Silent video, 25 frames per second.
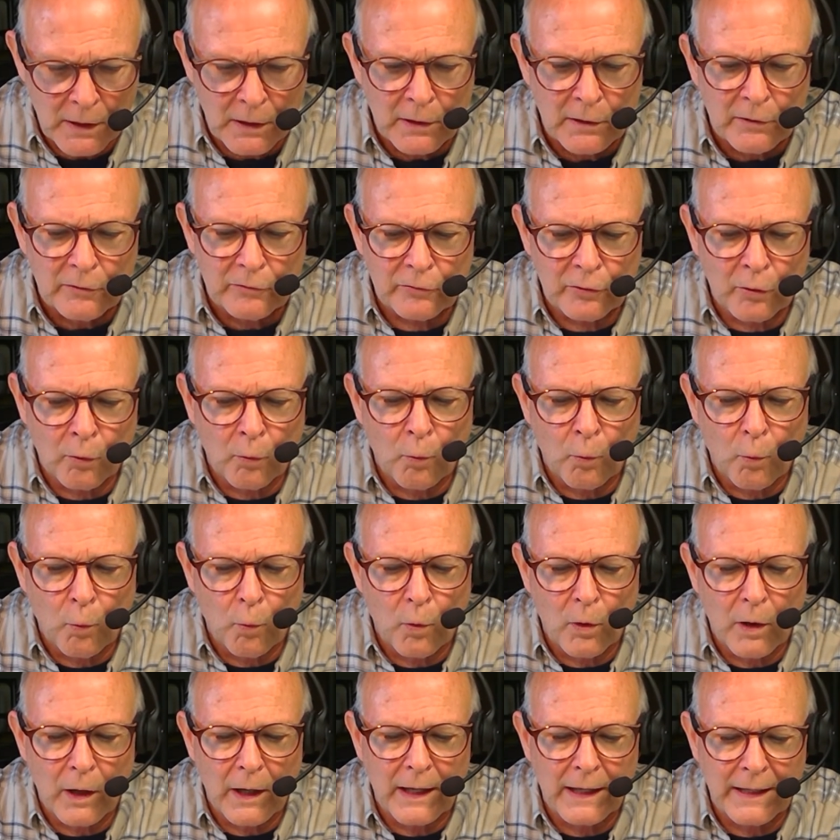So
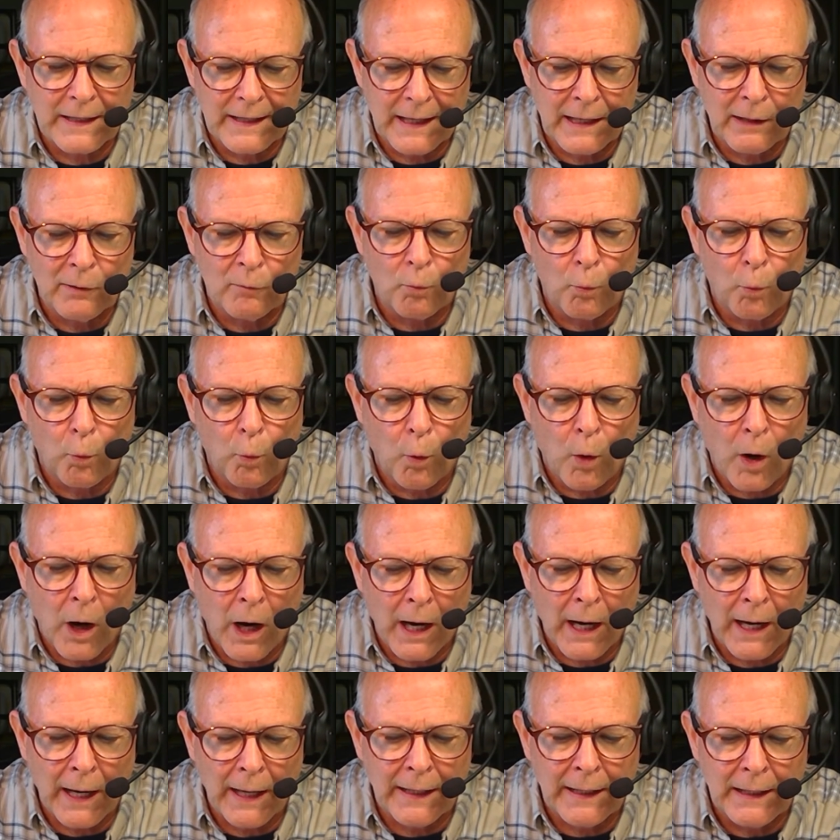again,
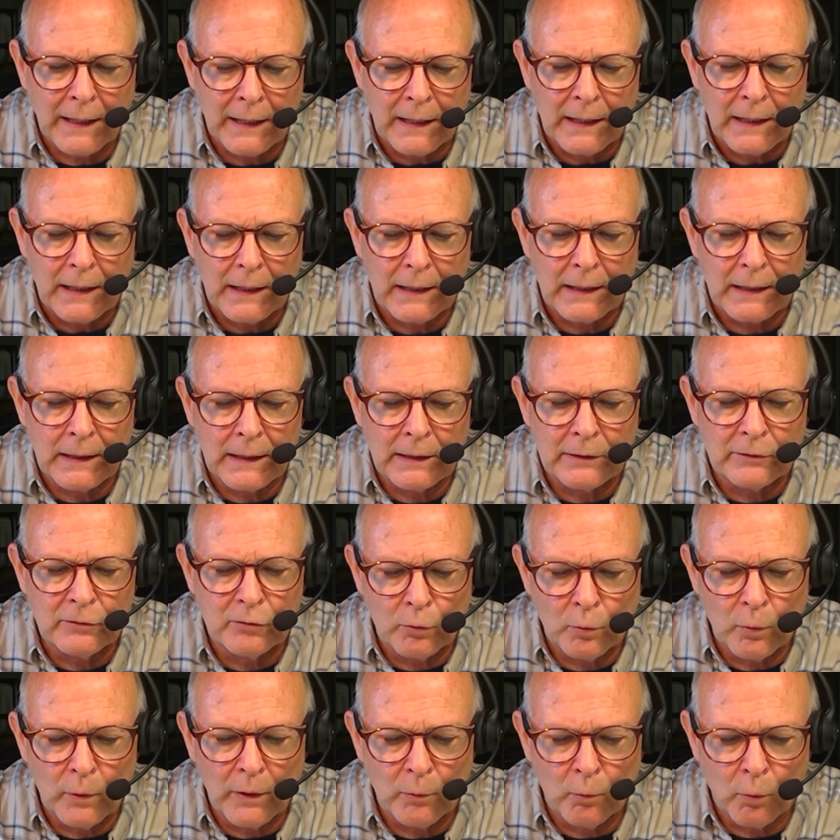why
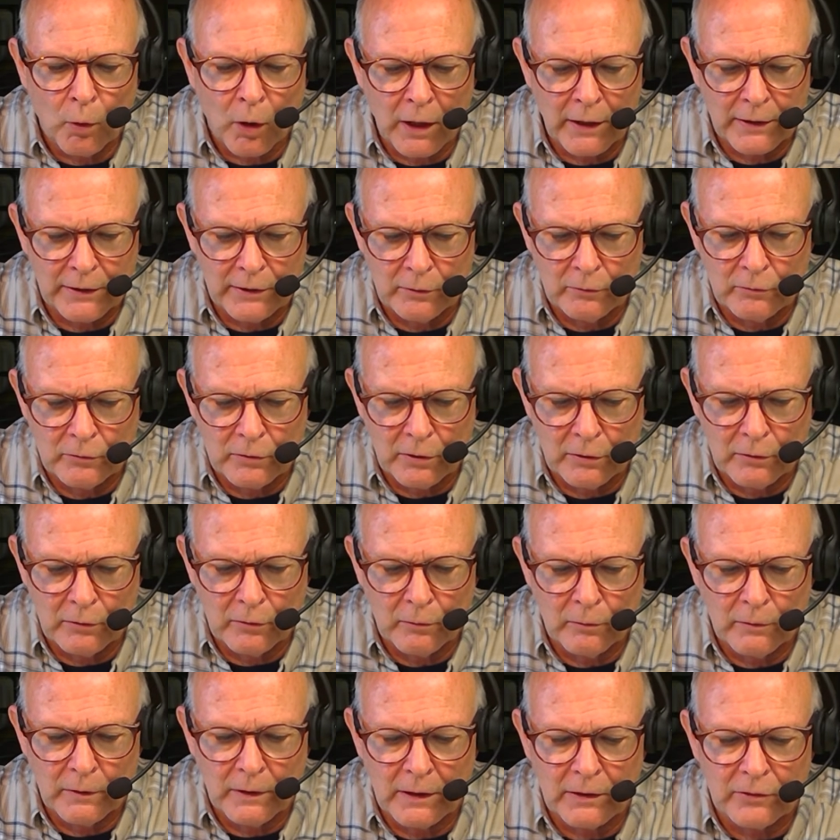do we want you to
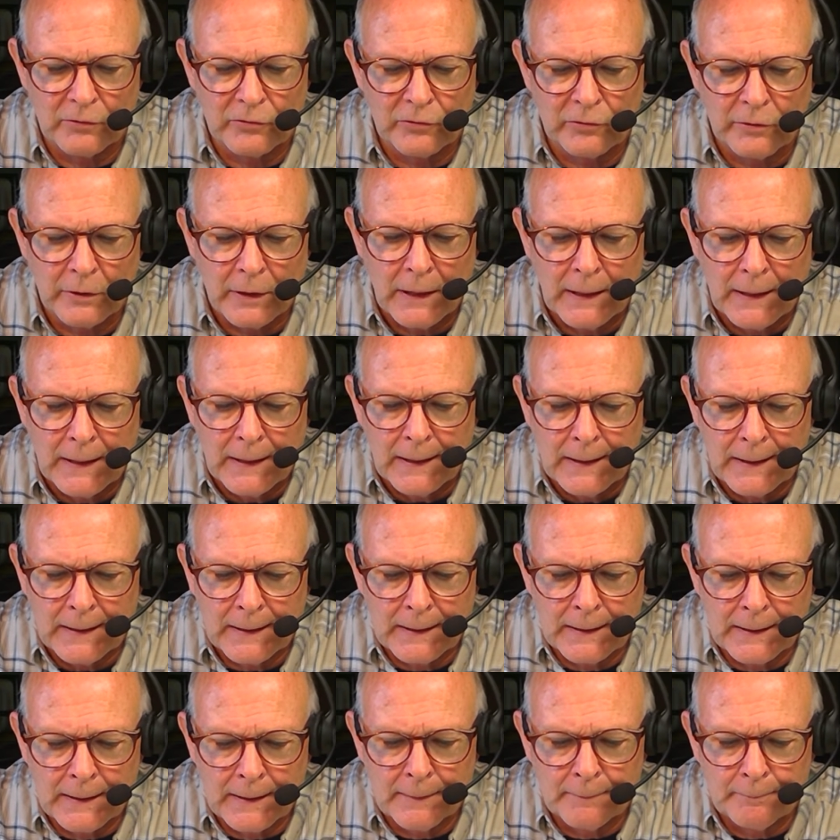do this?
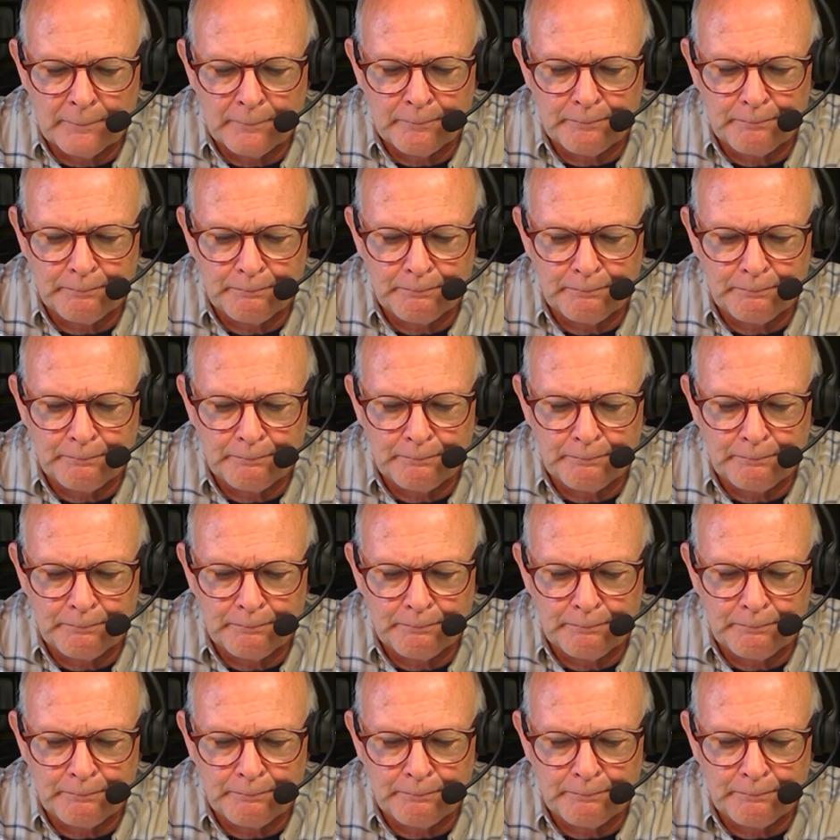I